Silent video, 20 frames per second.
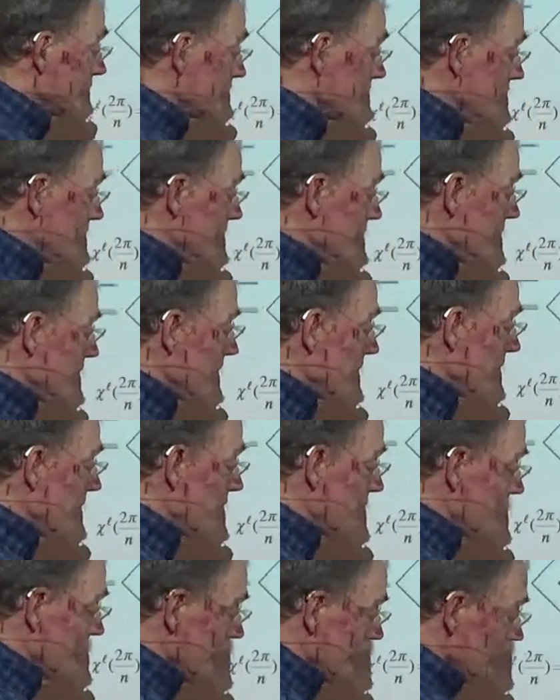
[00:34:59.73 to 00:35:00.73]
3
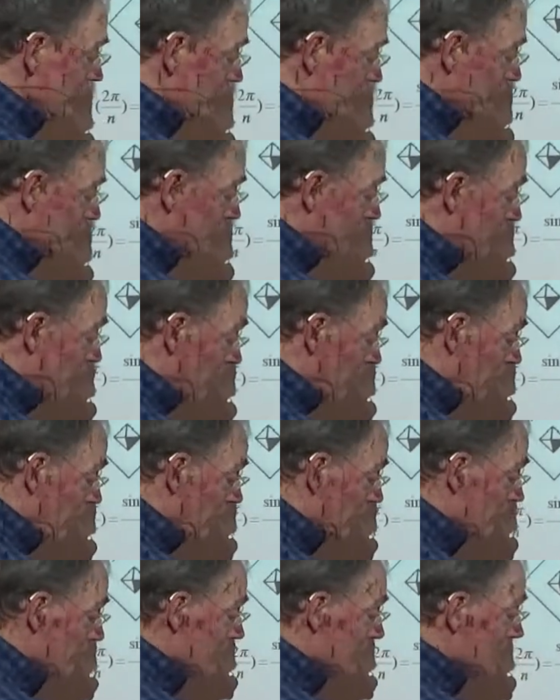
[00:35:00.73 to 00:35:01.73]
of these 4,
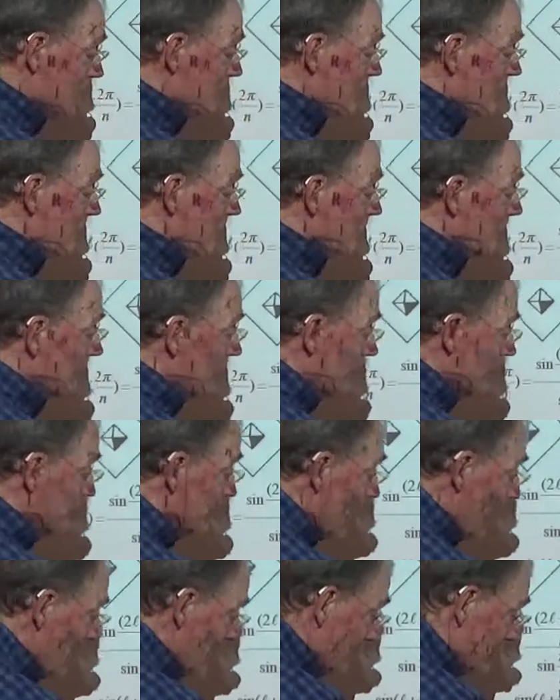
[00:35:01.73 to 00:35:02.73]

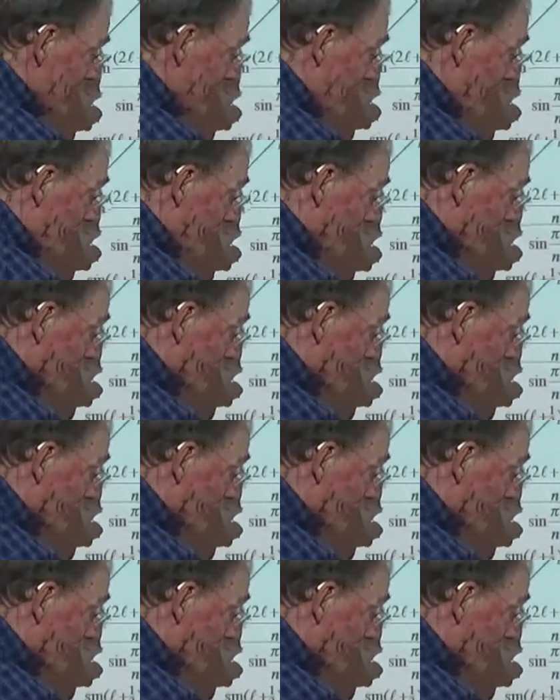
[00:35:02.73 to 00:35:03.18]
not counting